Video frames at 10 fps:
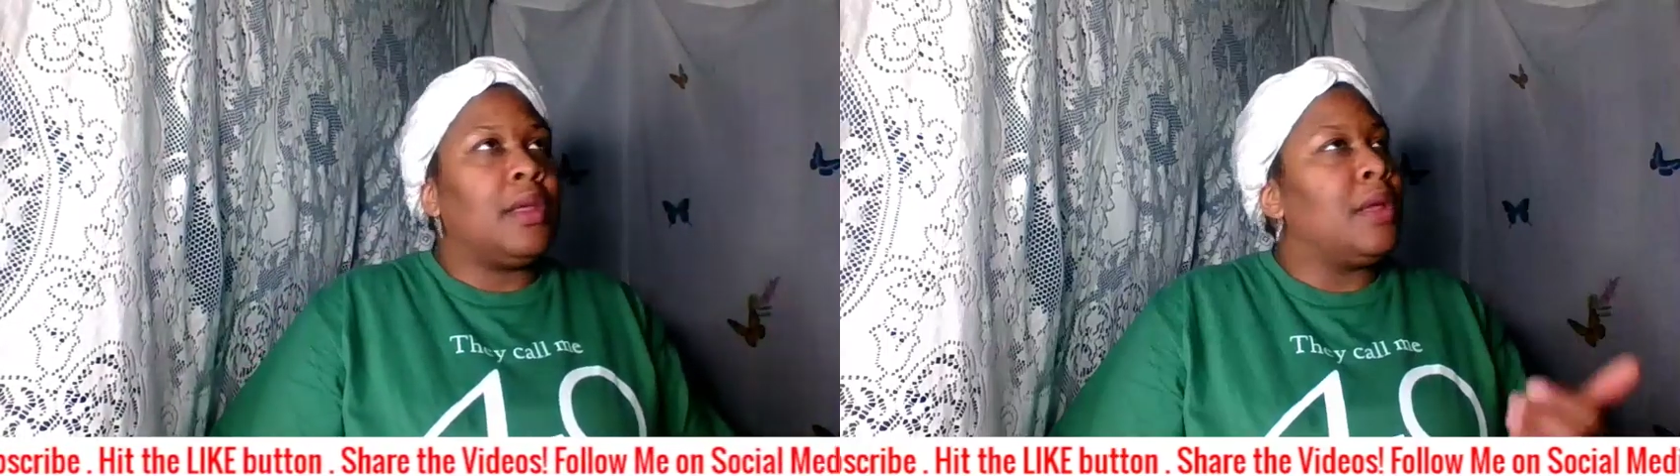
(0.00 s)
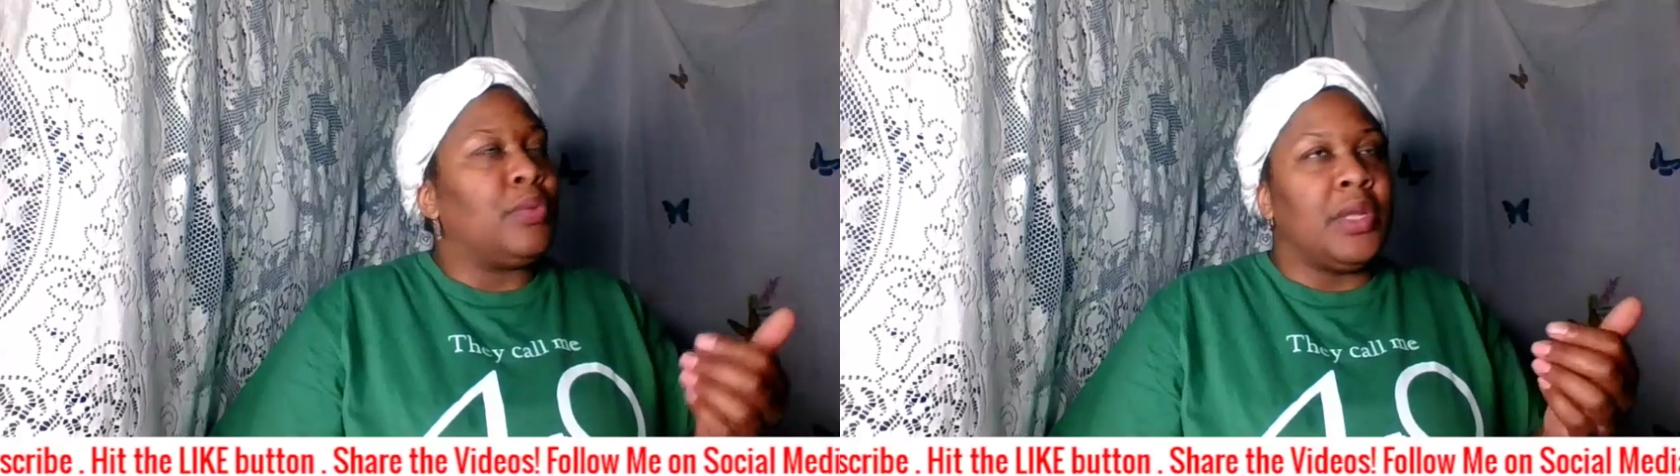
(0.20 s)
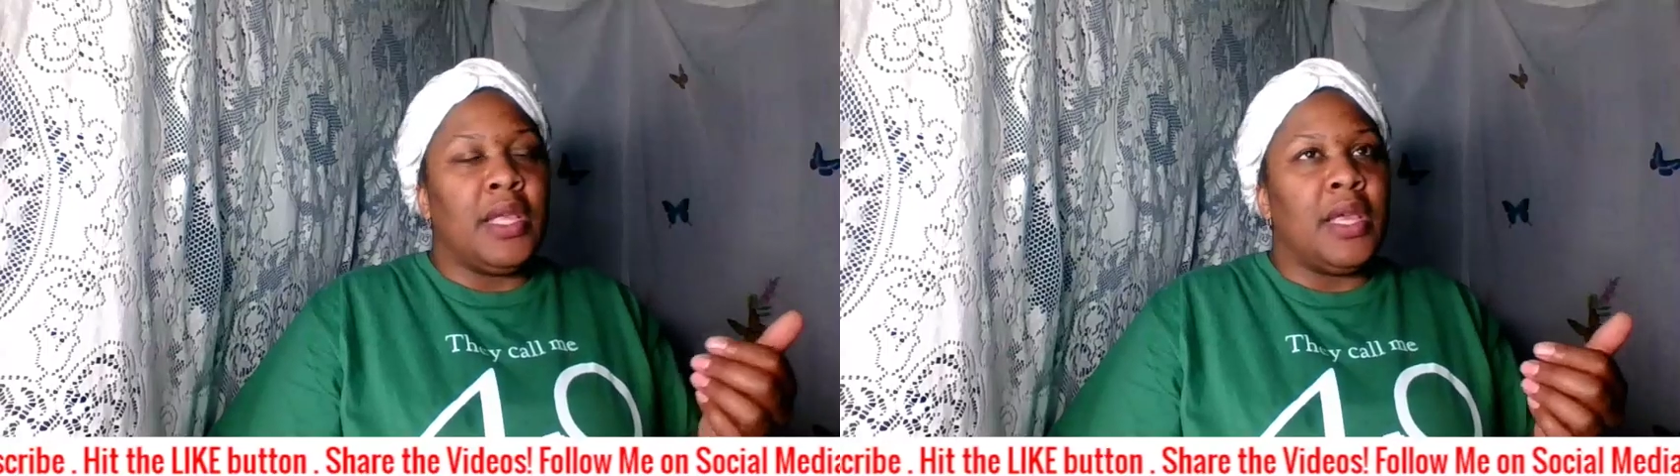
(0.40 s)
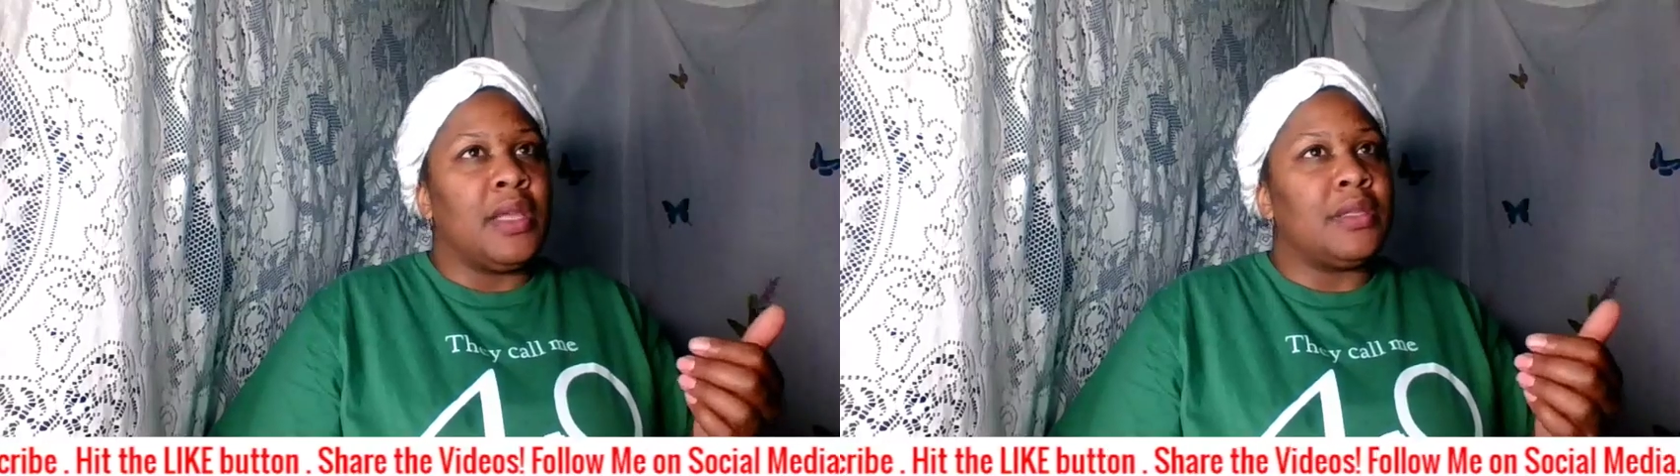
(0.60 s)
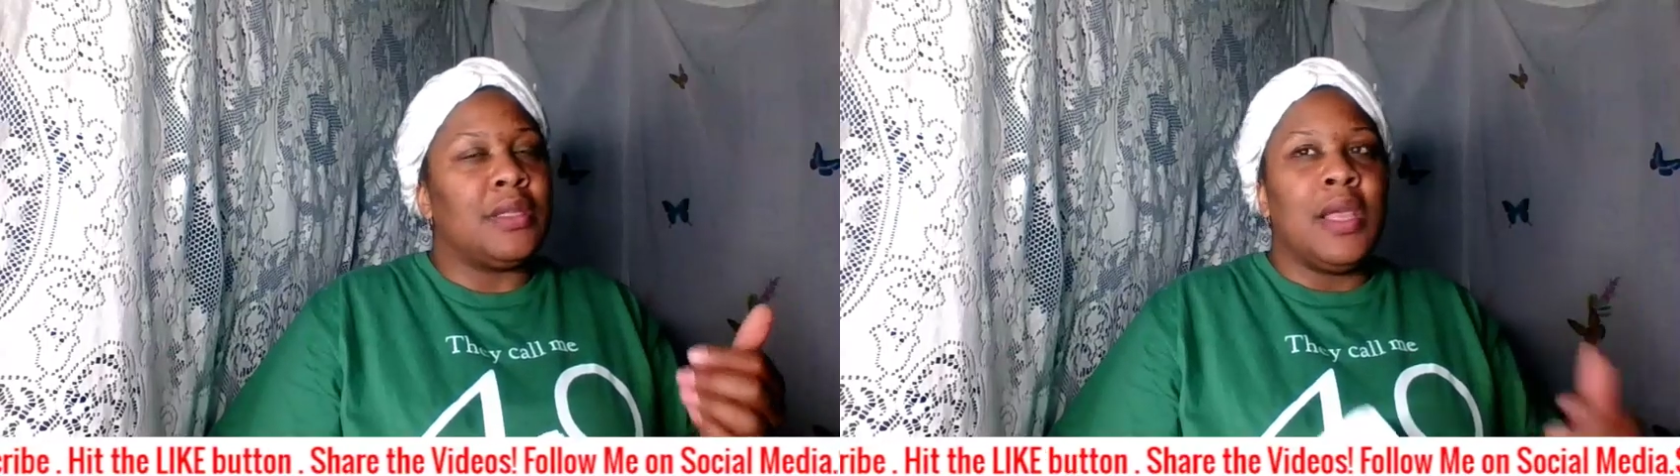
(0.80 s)
It really
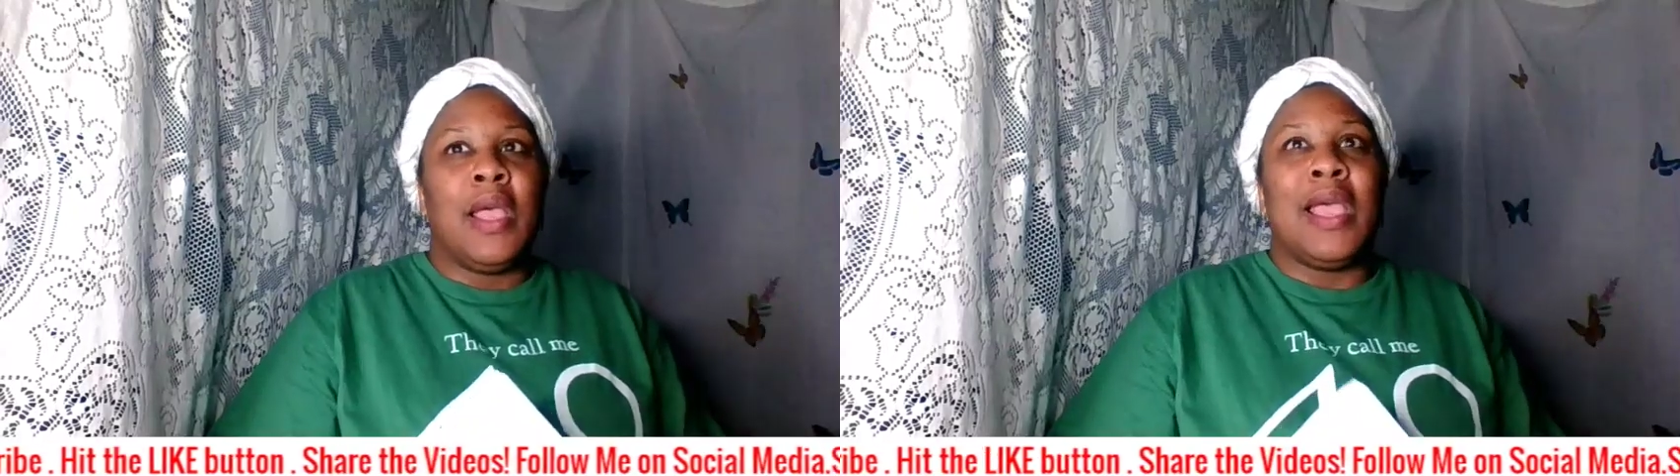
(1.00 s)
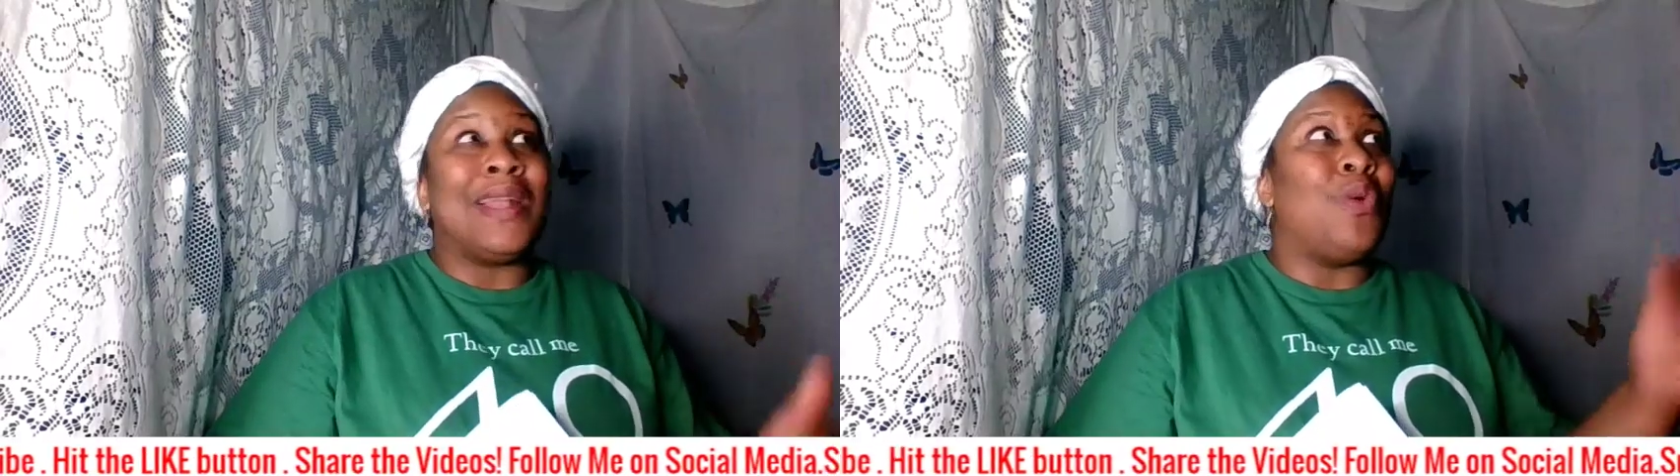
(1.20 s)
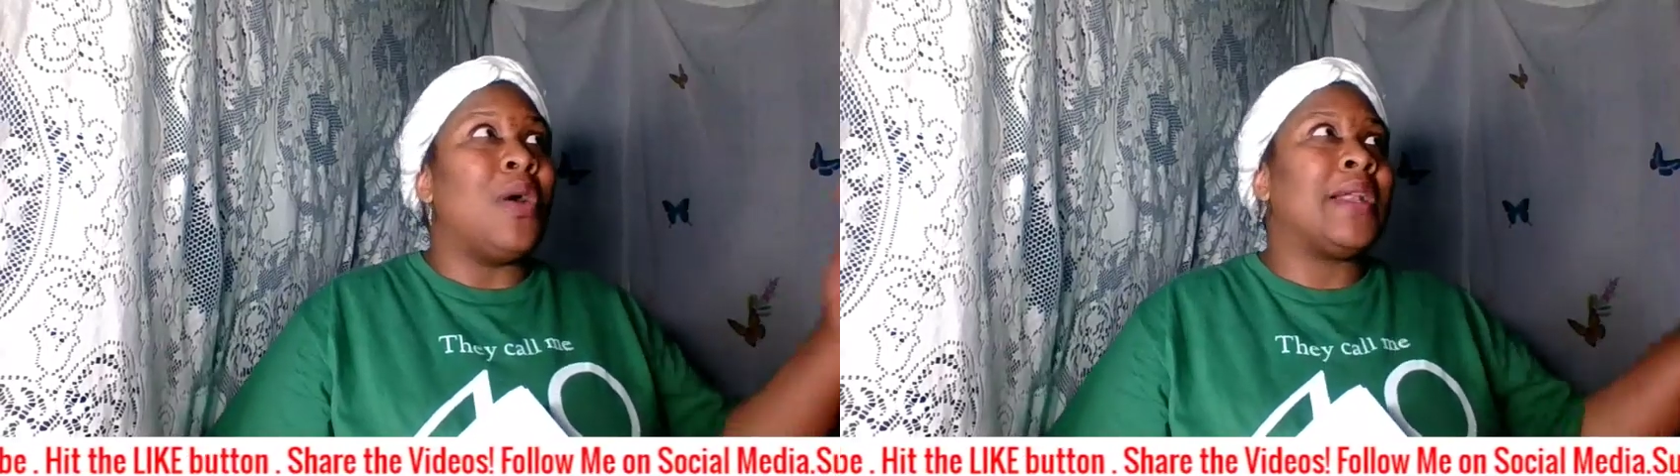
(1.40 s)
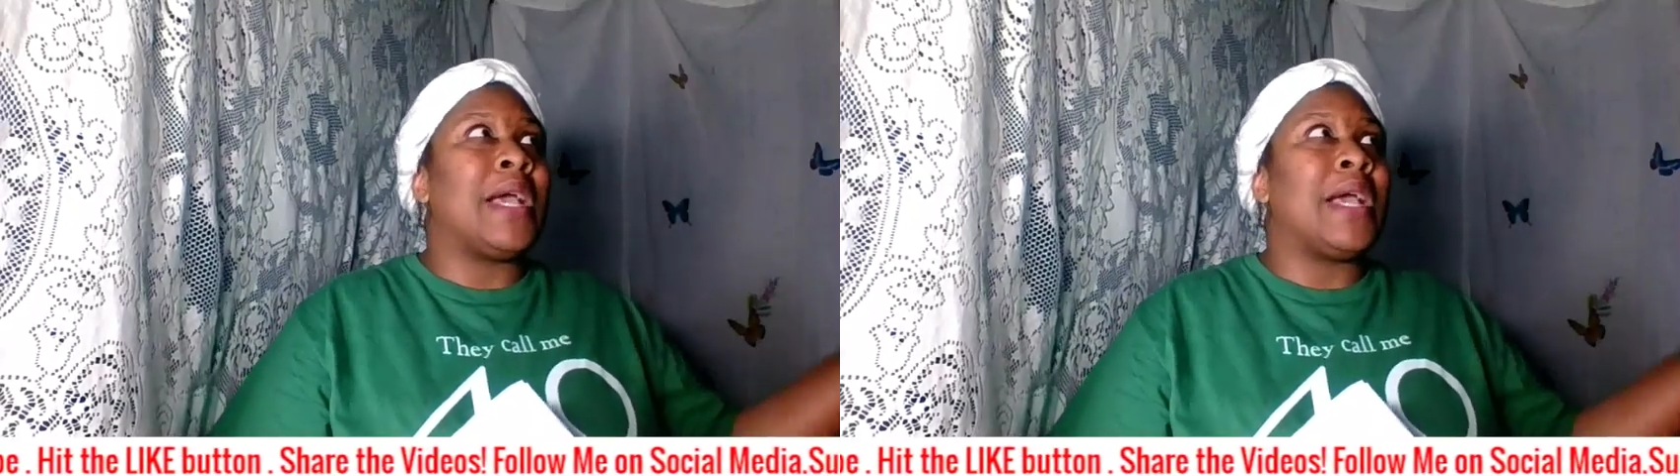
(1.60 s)
is. And I want